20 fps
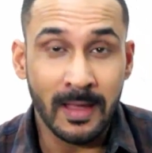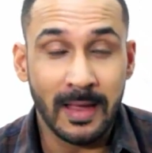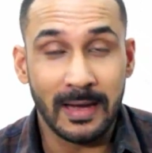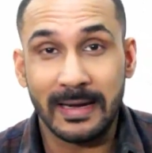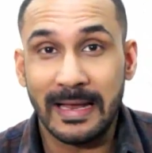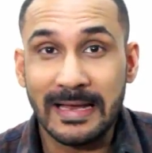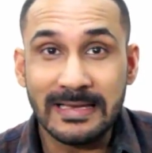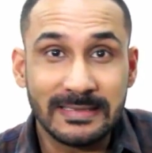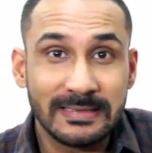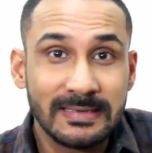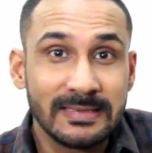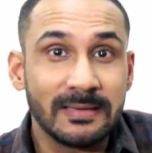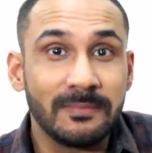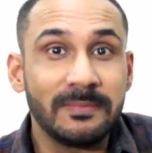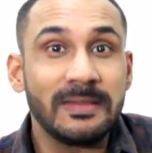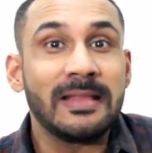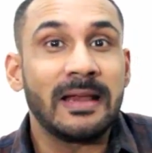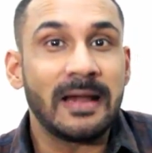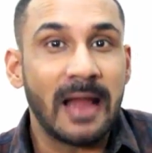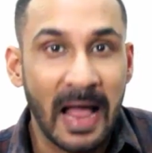And guys, this is
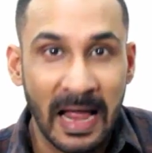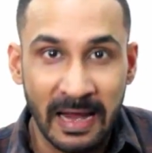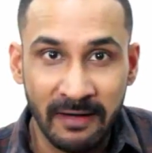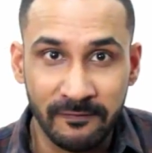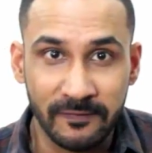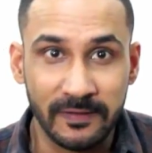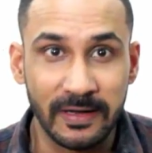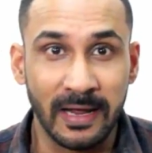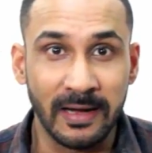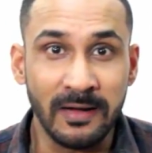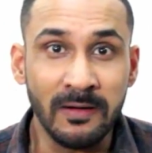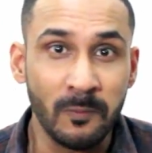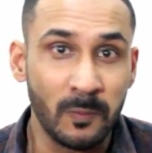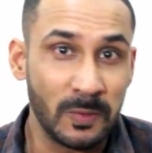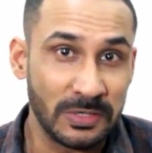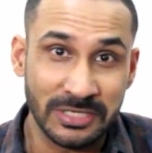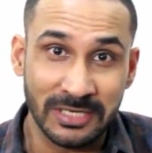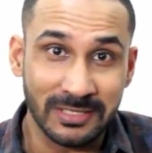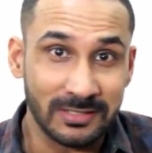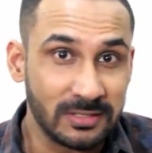something that I've done,
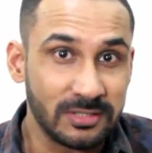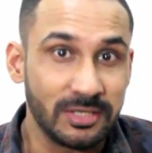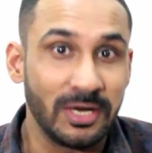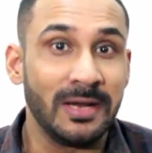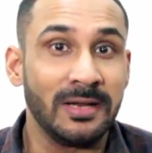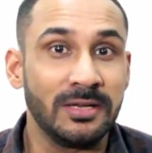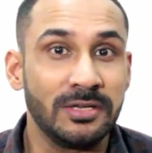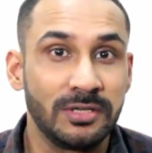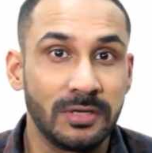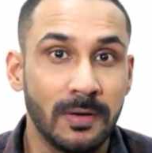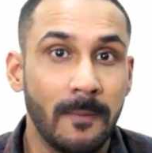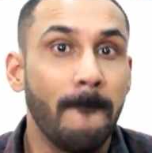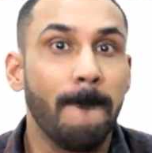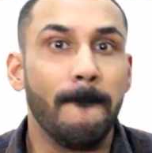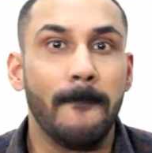which has changed